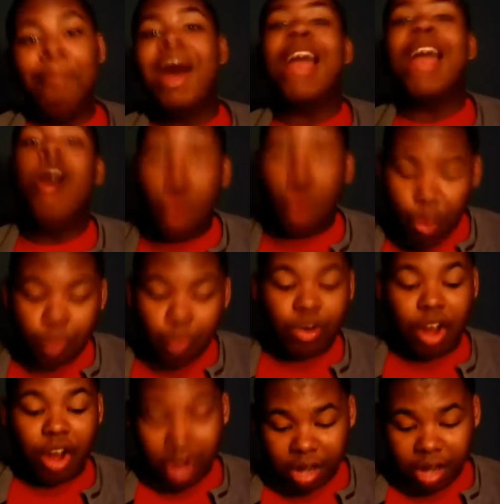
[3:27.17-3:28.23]
my
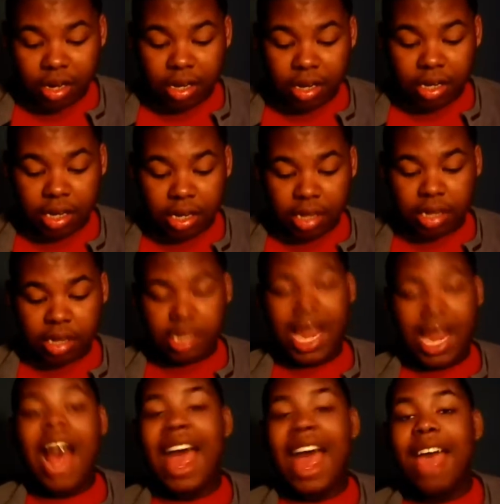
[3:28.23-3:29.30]
own art,
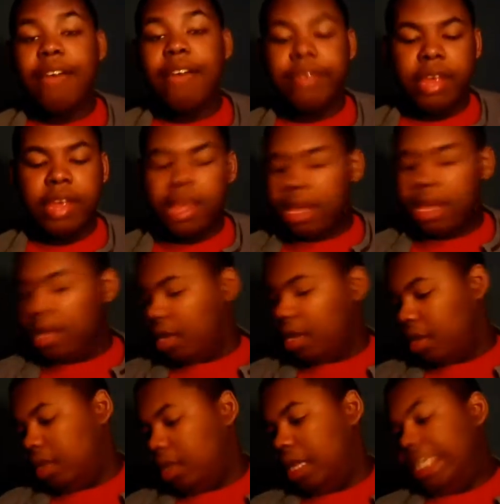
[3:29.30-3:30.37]
I have.
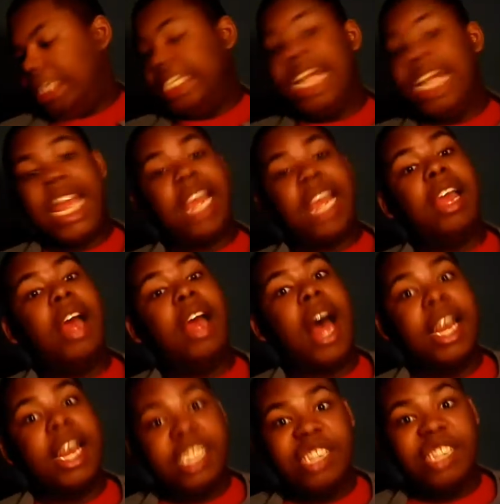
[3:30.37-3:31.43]
Like,
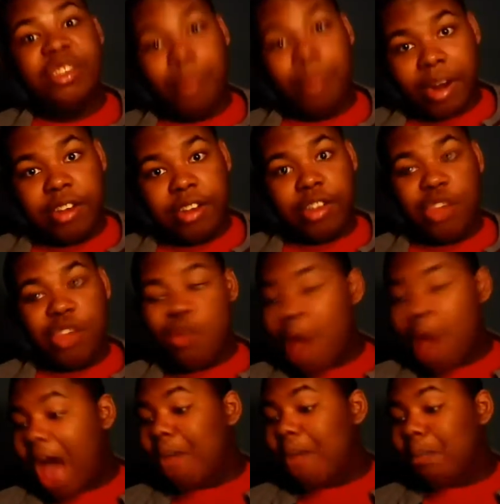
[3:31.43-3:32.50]
I swear to
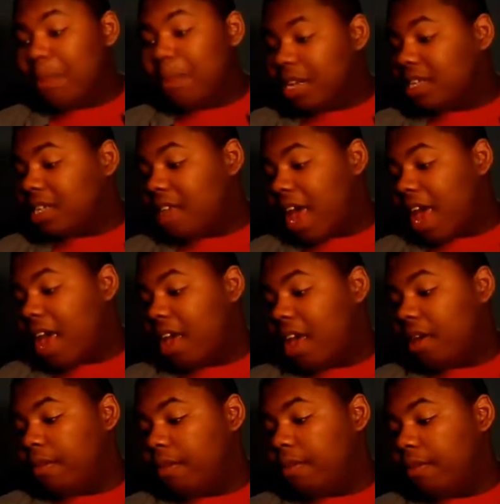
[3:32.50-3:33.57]
you, I must
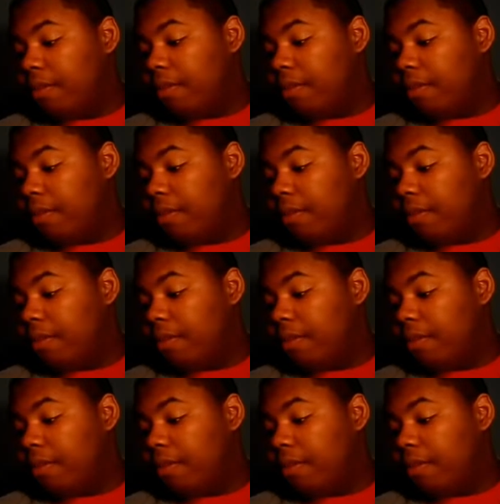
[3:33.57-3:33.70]
have